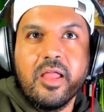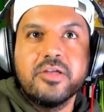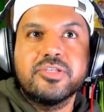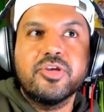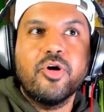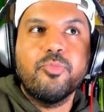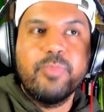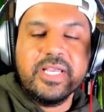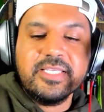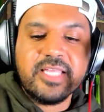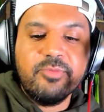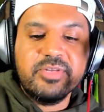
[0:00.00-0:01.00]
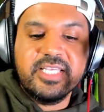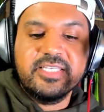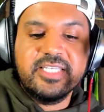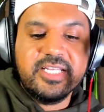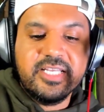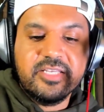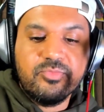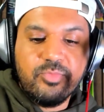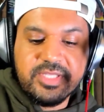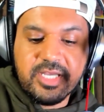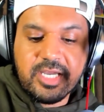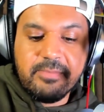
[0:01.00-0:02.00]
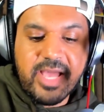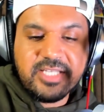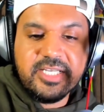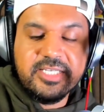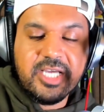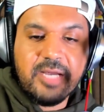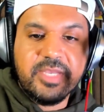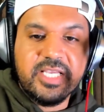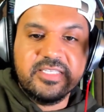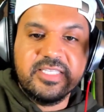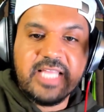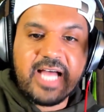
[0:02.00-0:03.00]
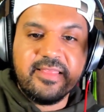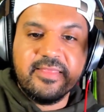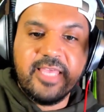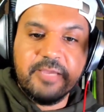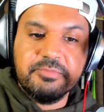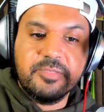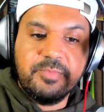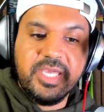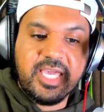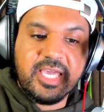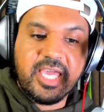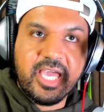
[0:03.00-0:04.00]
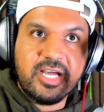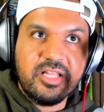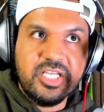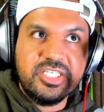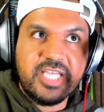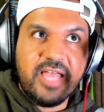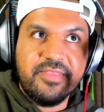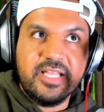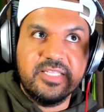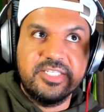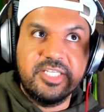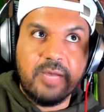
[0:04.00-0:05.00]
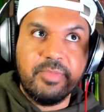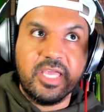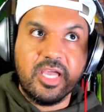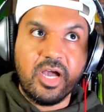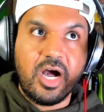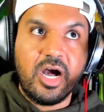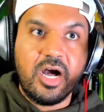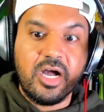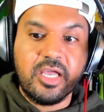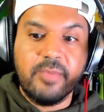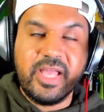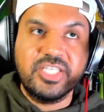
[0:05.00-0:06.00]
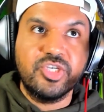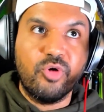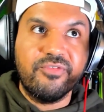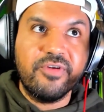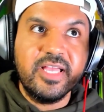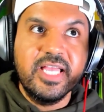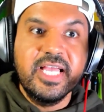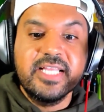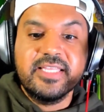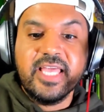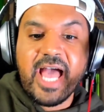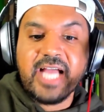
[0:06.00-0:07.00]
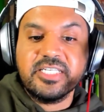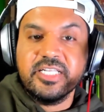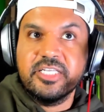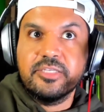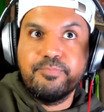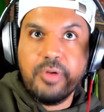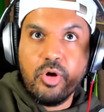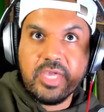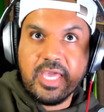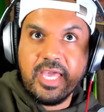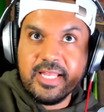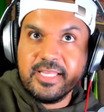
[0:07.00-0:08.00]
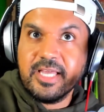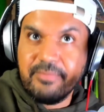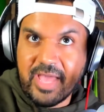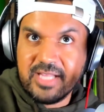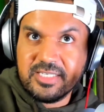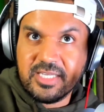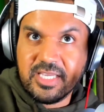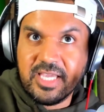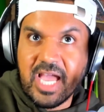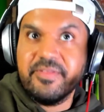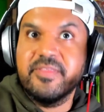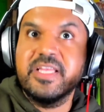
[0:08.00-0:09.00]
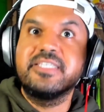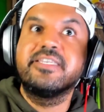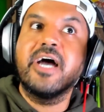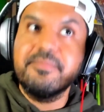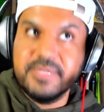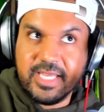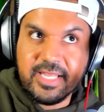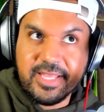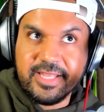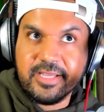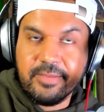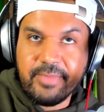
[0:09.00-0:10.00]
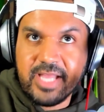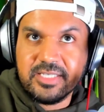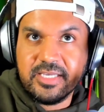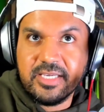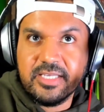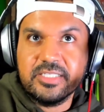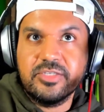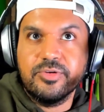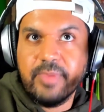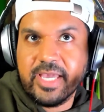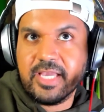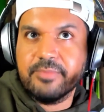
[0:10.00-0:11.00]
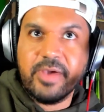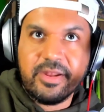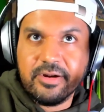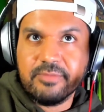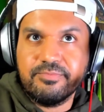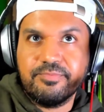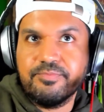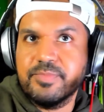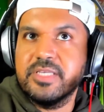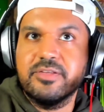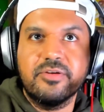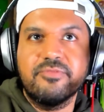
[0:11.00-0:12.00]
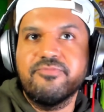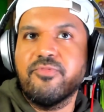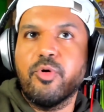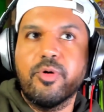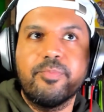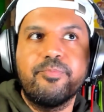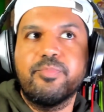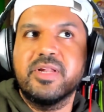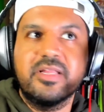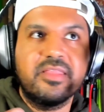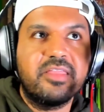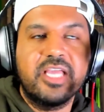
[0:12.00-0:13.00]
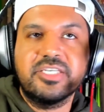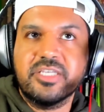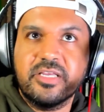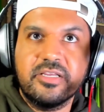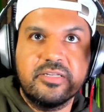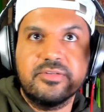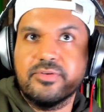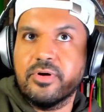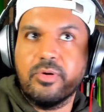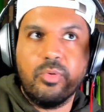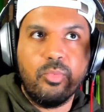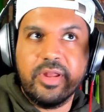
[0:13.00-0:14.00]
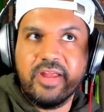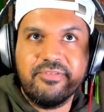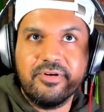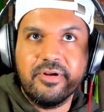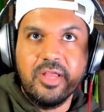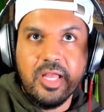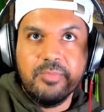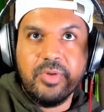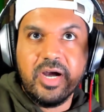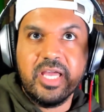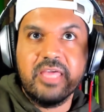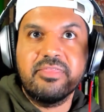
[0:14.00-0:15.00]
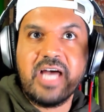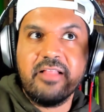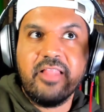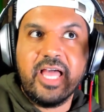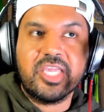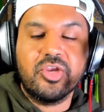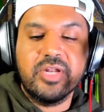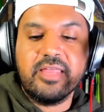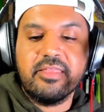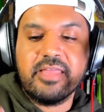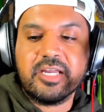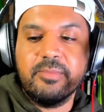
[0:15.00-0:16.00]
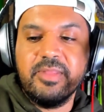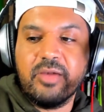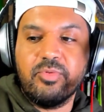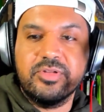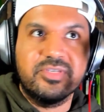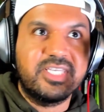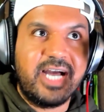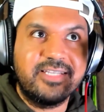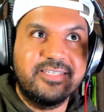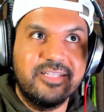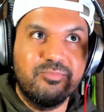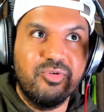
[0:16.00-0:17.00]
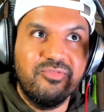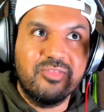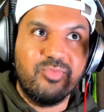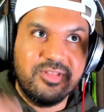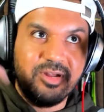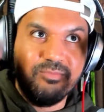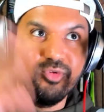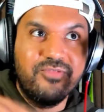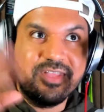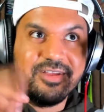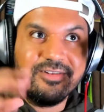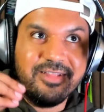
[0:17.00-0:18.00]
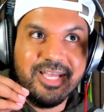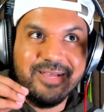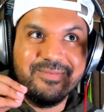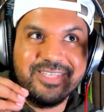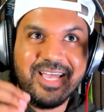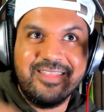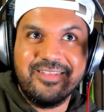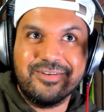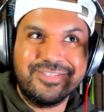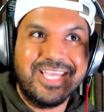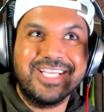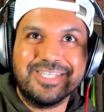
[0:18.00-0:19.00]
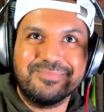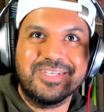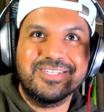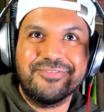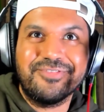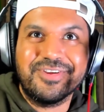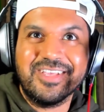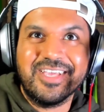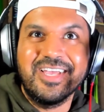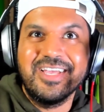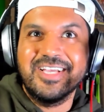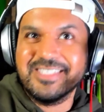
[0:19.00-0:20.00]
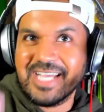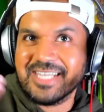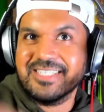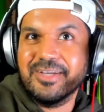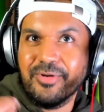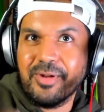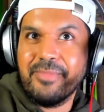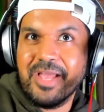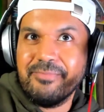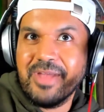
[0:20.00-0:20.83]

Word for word: So basically what they said is the Comanche dub is not them speaking English and then dubbing Comanche over it. Mm-hmm. They actually spoke in Comanche, and then they dubbed it in Comanche to make it better, either for pronunciations or whatever. But it's not like it's not gonna be like one of those Godzilla movies where they're moving their legs and they're saying something differently. It's actually going to